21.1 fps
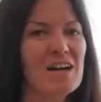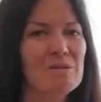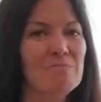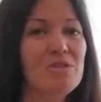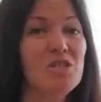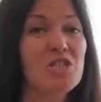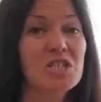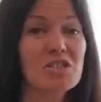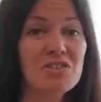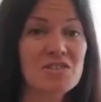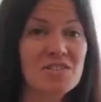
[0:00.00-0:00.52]

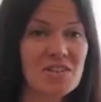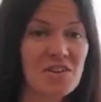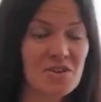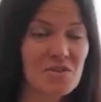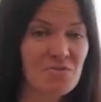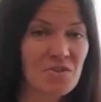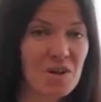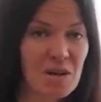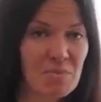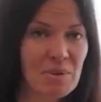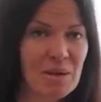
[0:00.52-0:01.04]
Jerry's
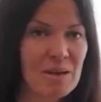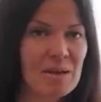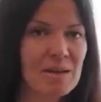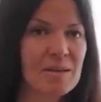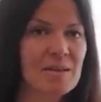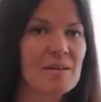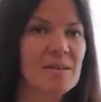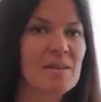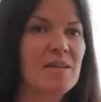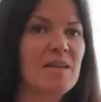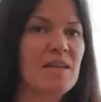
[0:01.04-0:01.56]

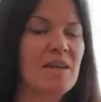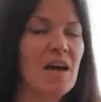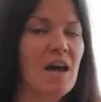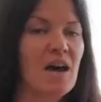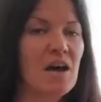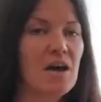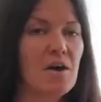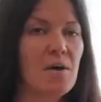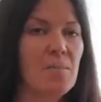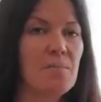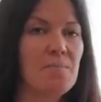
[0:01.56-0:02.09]
Artorama,
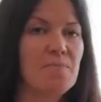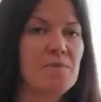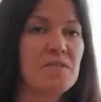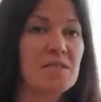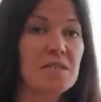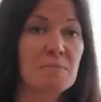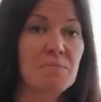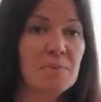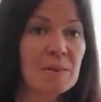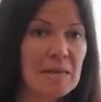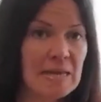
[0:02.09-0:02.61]

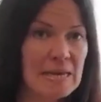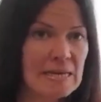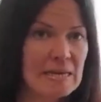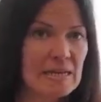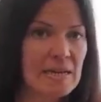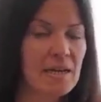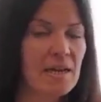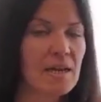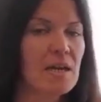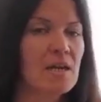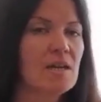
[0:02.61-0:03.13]
Dick Blick.
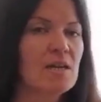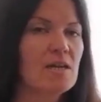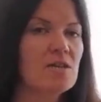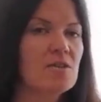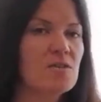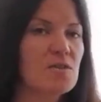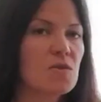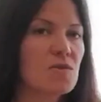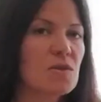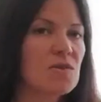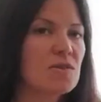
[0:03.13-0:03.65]

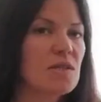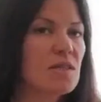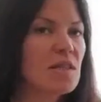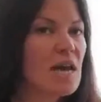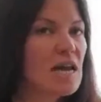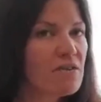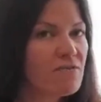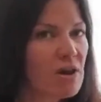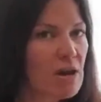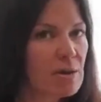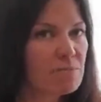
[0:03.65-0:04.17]
So there's a
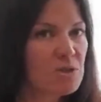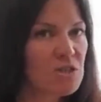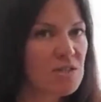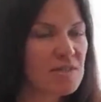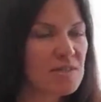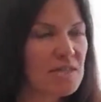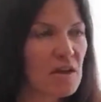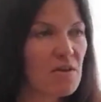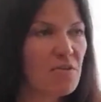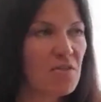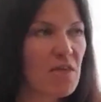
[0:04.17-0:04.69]
lot of
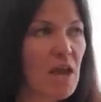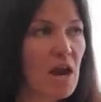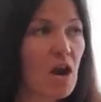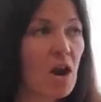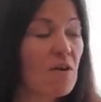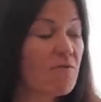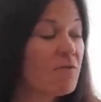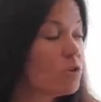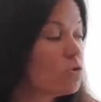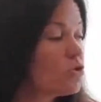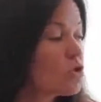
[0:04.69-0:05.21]
options out there.
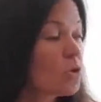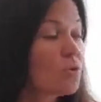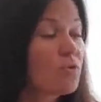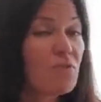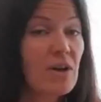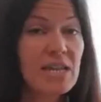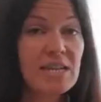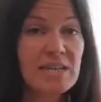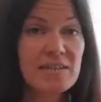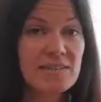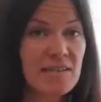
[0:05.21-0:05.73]
If you don't
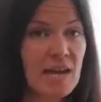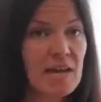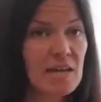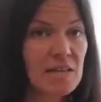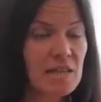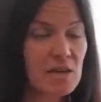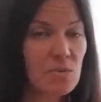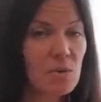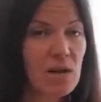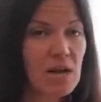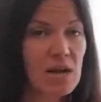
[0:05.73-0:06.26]
find
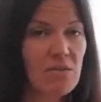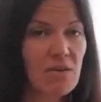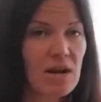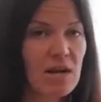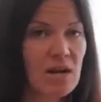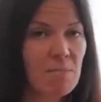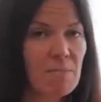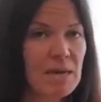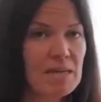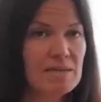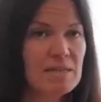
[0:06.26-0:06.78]
exactly what I
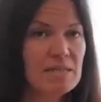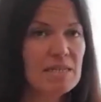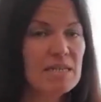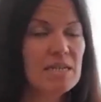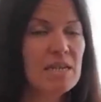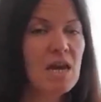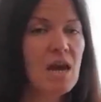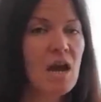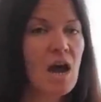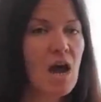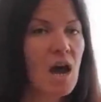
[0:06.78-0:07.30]

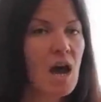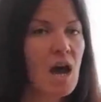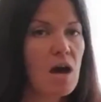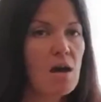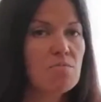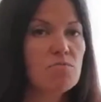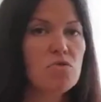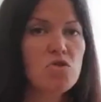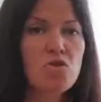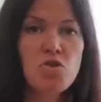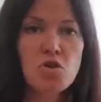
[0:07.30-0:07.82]
recommended,
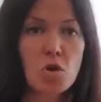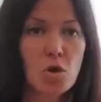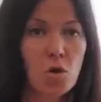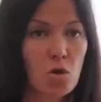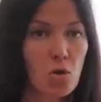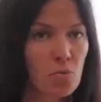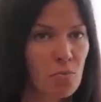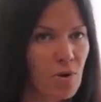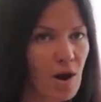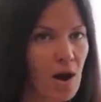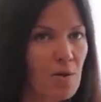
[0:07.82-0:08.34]

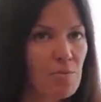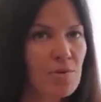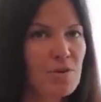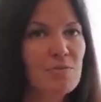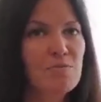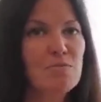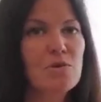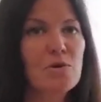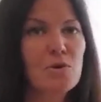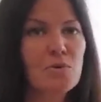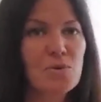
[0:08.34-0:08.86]
no
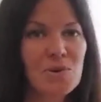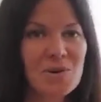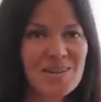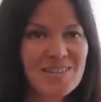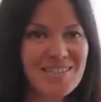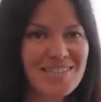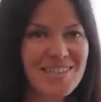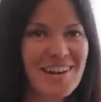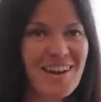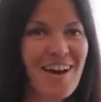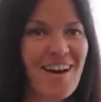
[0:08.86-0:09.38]
problem, no
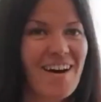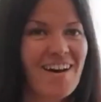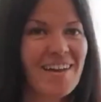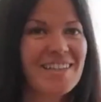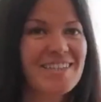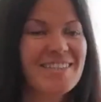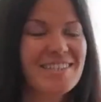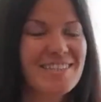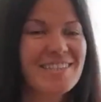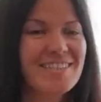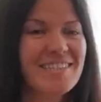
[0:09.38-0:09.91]
worries at all.
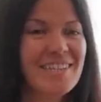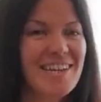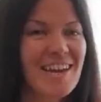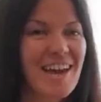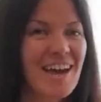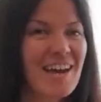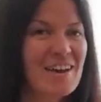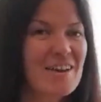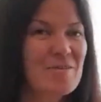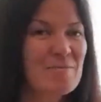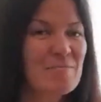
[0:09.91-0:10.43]
Just
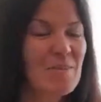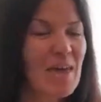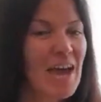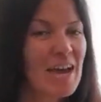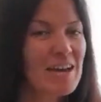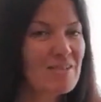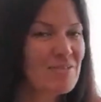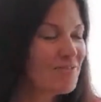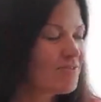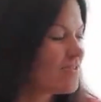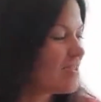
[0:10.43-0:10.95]

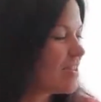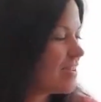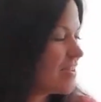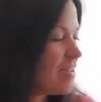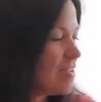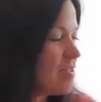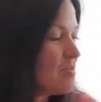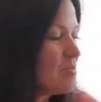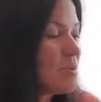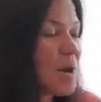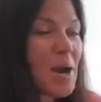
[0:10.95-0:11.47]
have
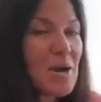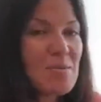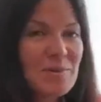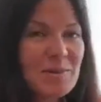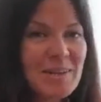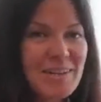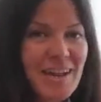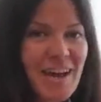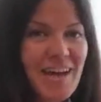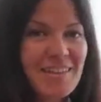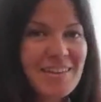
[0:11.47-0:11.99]
the
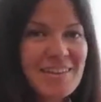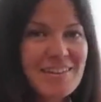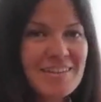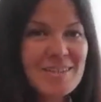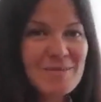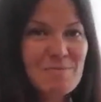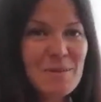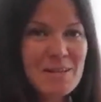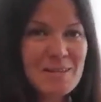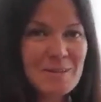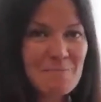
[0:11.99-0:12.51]
primary colors
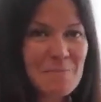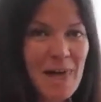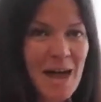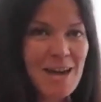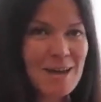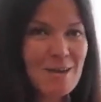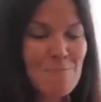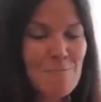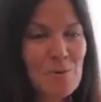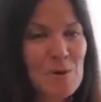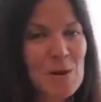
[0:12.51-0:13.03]
plus
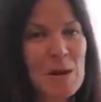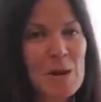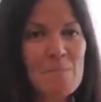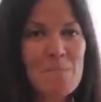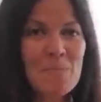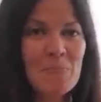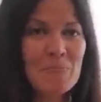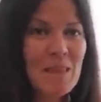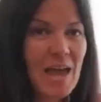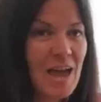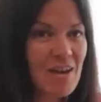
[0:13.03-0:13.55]
black and white,
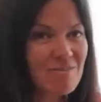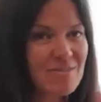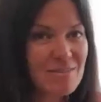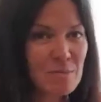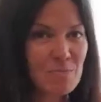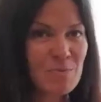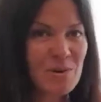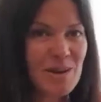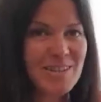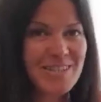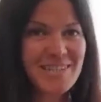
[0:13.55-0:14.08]
have
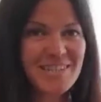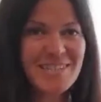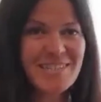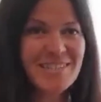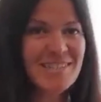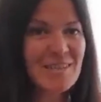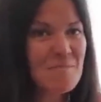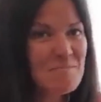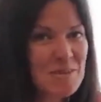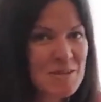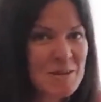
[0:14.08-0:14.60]
some brushes,
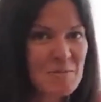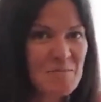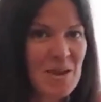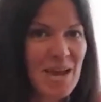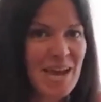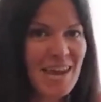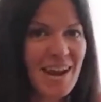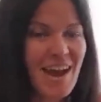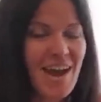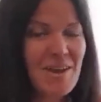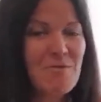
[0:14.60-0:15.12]
something to
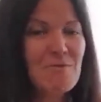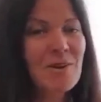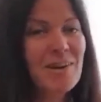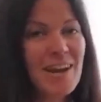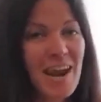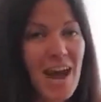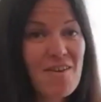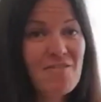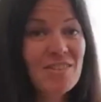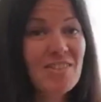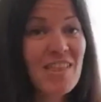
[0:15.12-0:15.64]
paint on. We're going
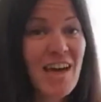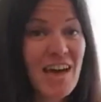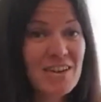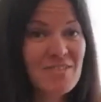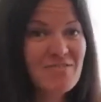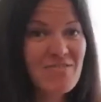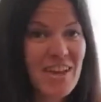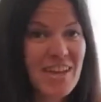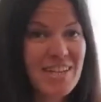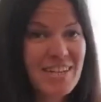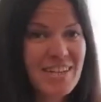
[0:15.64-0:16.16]
to have a lot
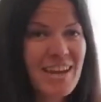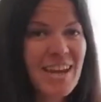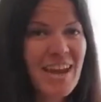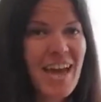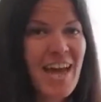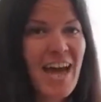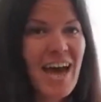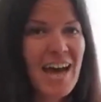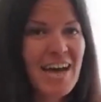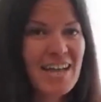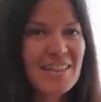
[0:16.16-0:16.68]
of fun.
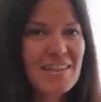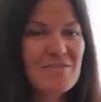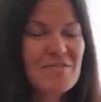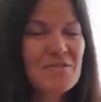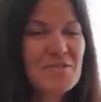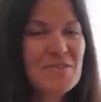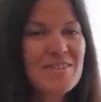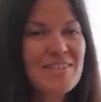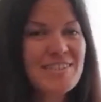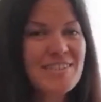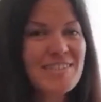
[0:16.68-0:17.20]
I look
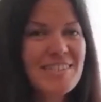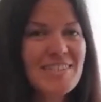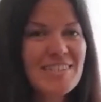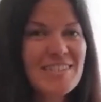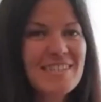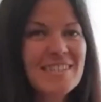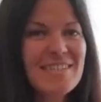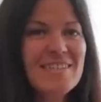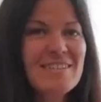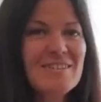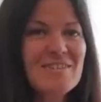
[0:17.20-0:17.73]
forward to
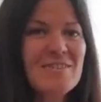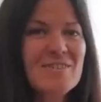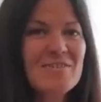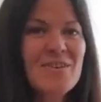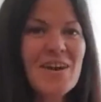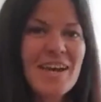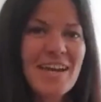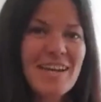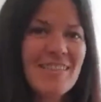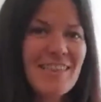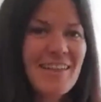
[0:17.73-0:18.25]
seeing you
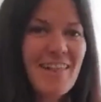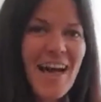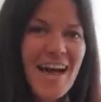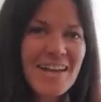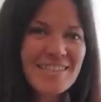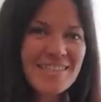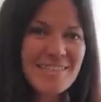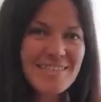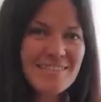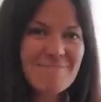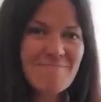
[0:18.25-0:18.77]
in the
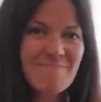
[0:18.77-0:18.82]
class.